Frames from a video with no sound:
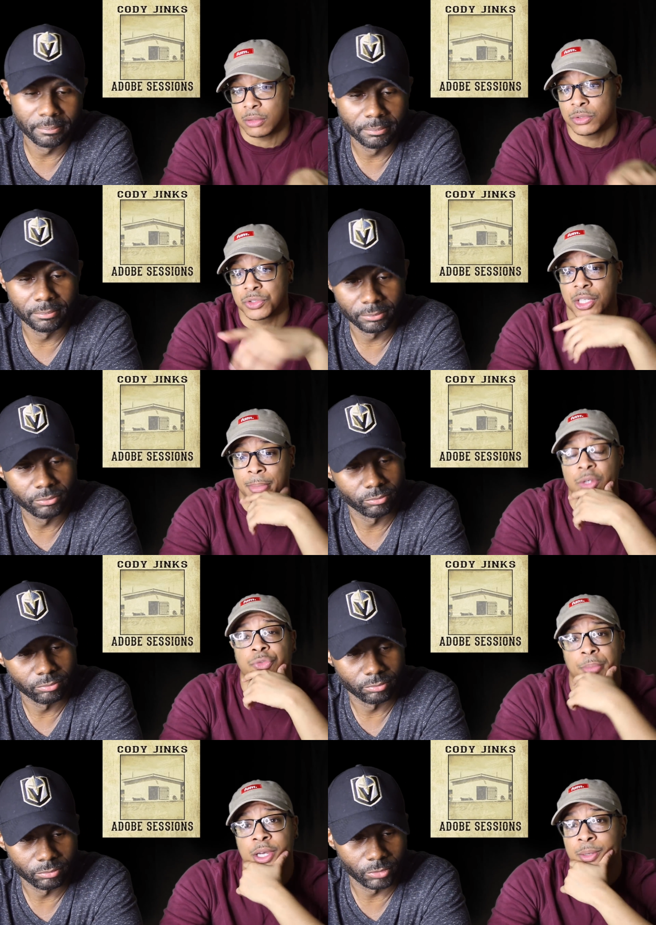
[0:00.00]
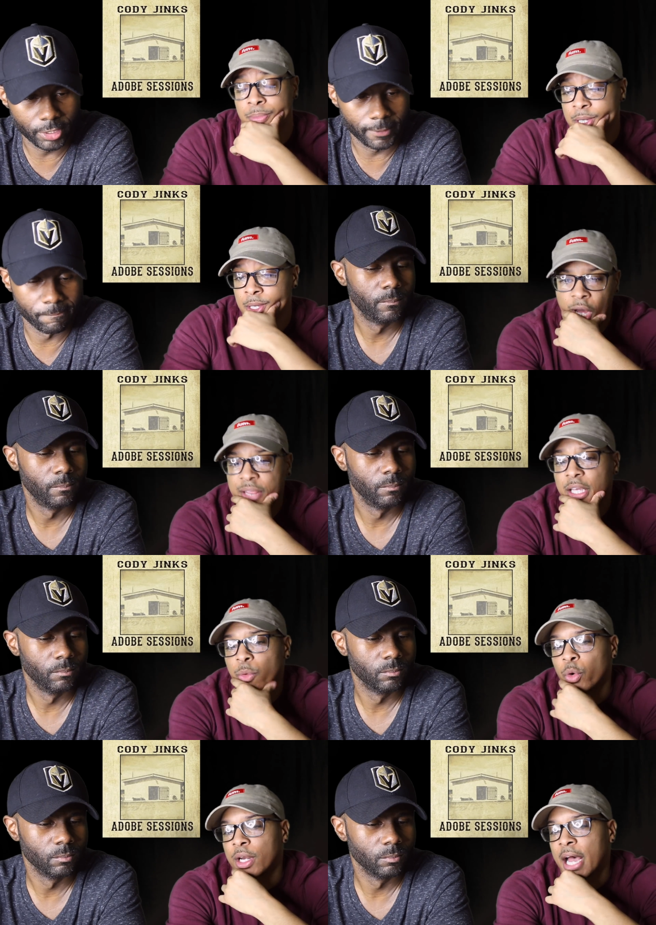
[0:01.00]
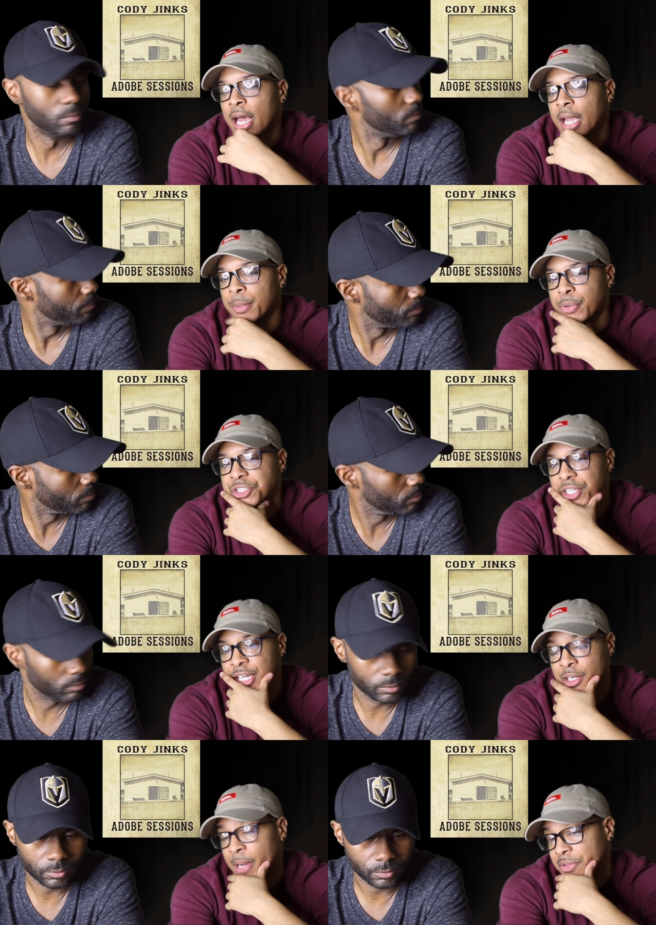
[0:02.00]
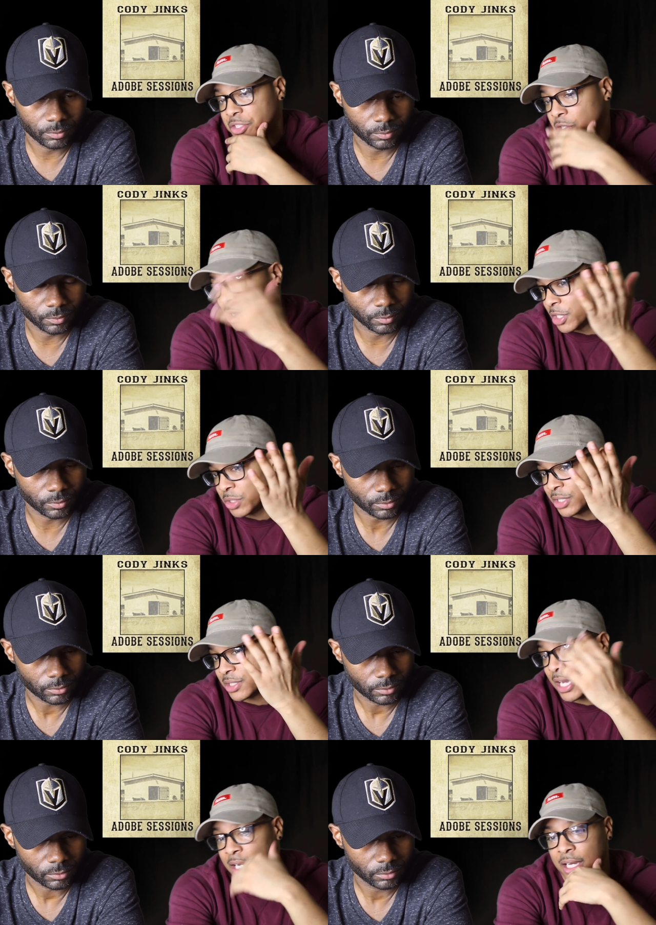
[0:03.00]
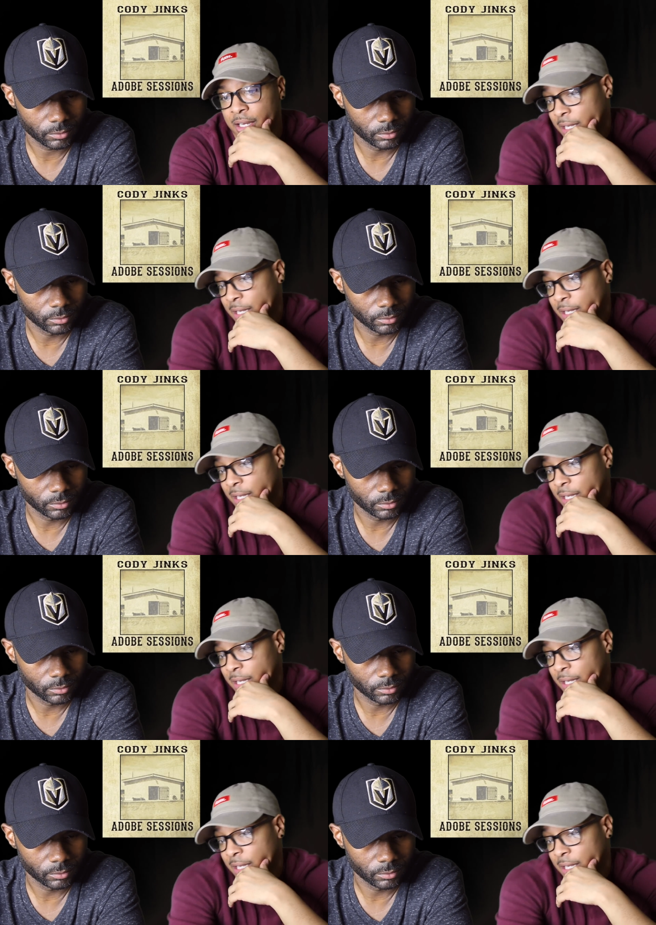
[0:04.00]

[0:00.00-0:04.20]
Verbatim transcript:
Speaker 1: are going to do something else from him. Yeah. I think what I, I appreciated about this song is, is kind of,